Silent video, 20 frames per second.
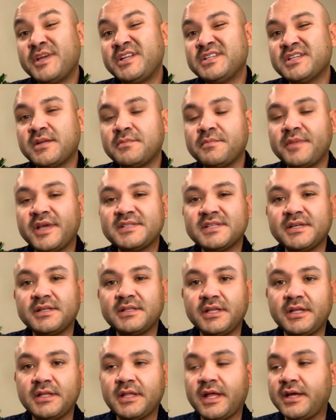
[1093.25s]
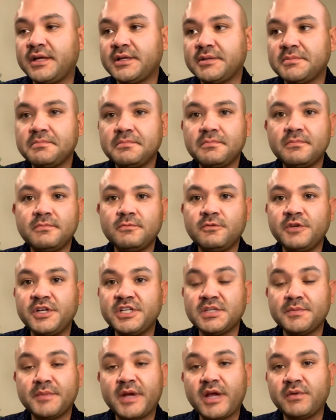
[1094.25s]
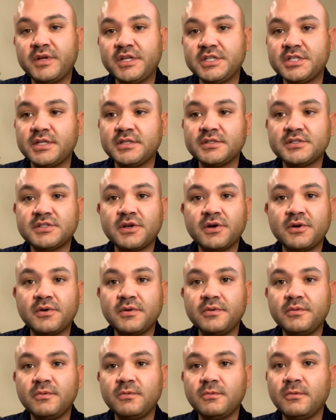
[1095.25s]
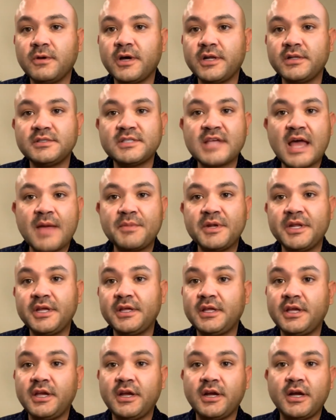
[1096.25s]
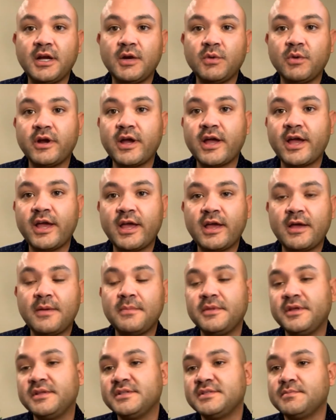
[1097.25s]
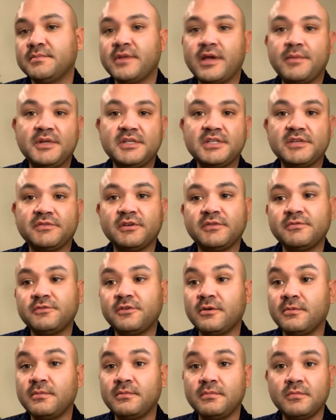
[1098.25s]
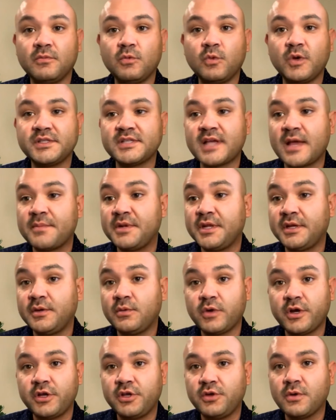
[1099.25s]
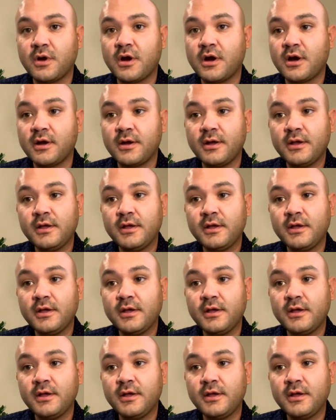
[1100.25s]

done basically like region by region. So what's happening here where I am might be different from what's happening where you are.